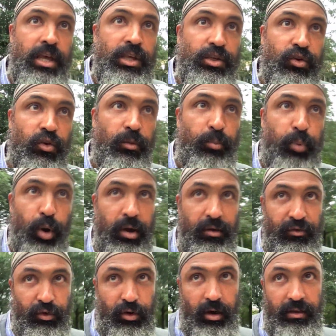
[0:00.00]
So the
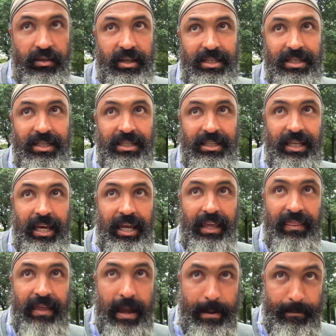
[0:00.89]
point for all this is
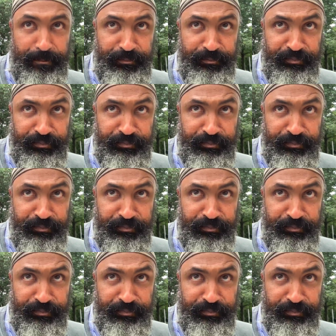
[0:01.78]
saying that